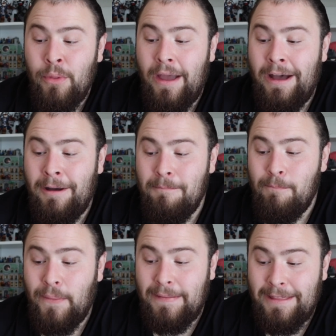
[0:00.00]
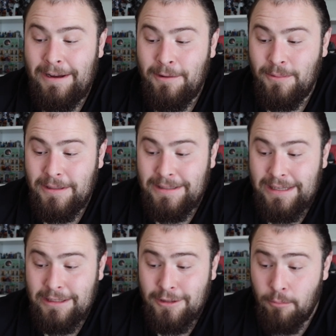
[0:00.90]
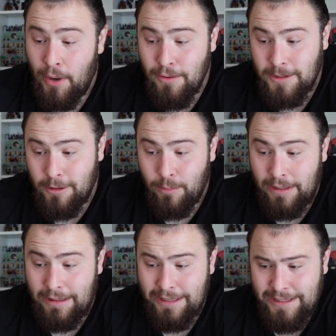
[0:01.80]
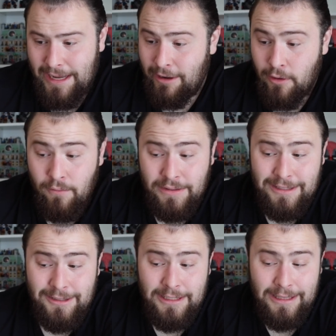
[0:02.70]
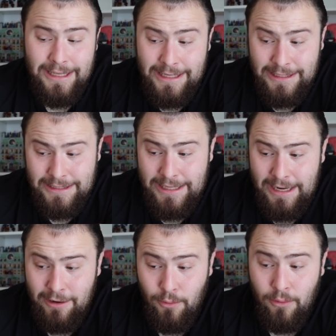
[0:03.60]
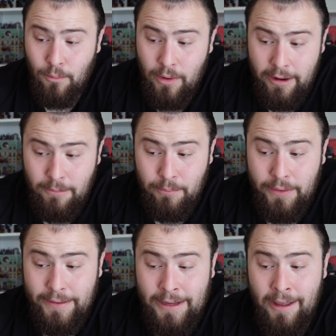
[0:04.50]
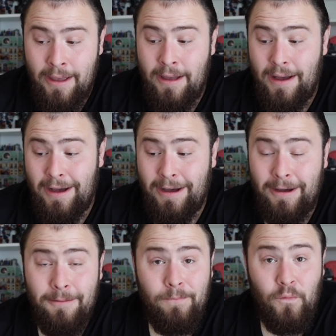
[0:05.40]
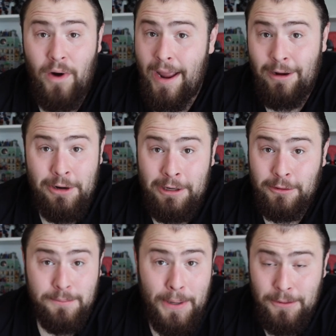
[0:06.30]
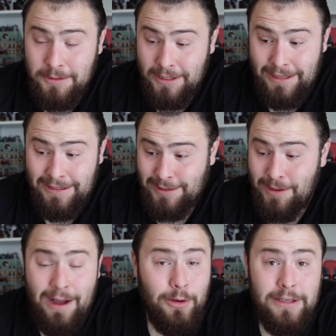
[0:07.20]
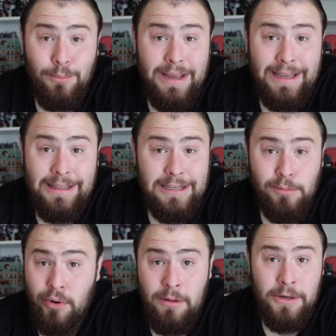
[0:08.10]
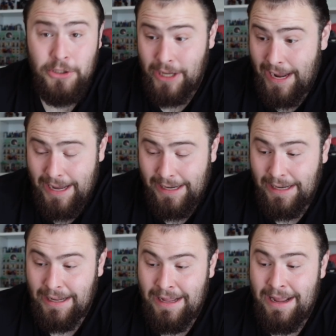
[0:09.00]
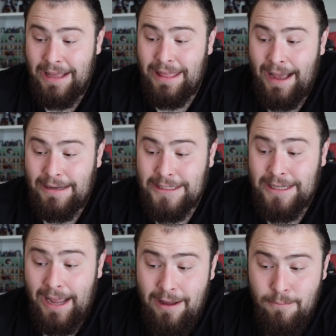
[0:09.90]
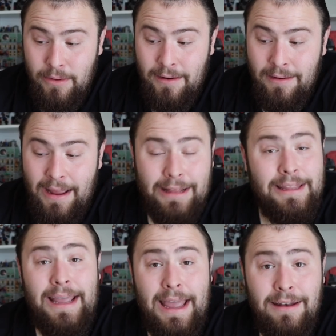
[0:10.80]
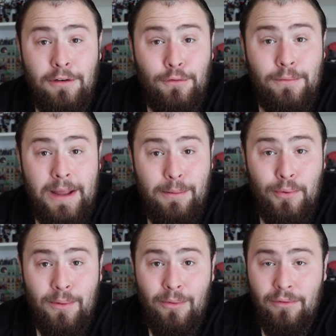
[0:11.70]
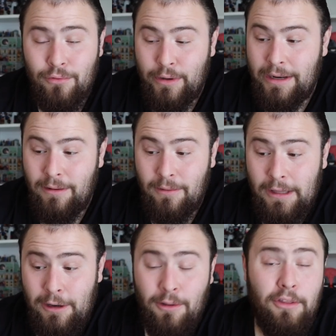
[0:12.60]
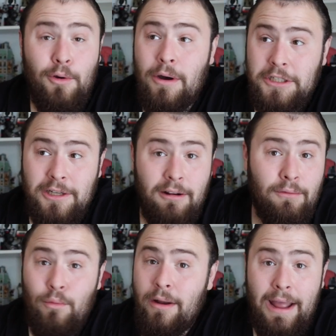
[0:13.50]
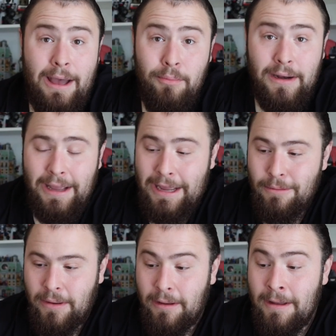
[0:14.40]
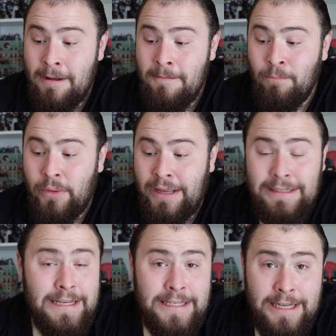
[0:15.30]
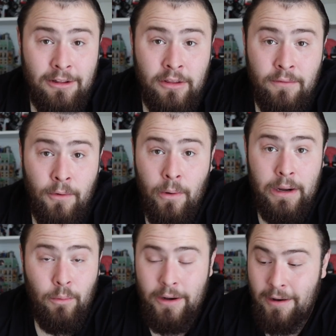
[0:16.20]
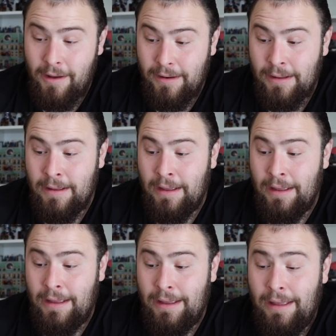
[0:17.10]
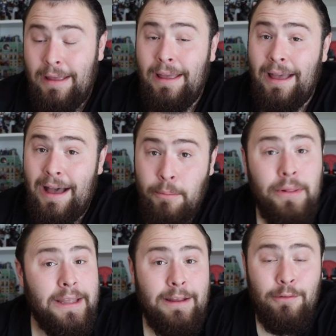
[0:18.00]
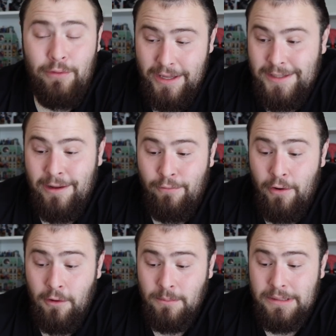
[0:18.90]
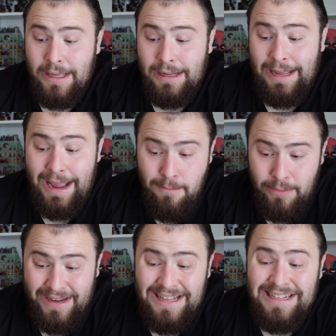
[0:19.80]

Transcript: Um, but there was supposed to be this, I don't know if it's a deleted scene or what, but uh, Ryan Reynolds posted it, so now he's making this pretty much canon that Gambit, at the end of Deadpool and Wolverine, you know, the question of what happened to Gambit, is he still in the void, whatnot, I believe this confirms that Gambit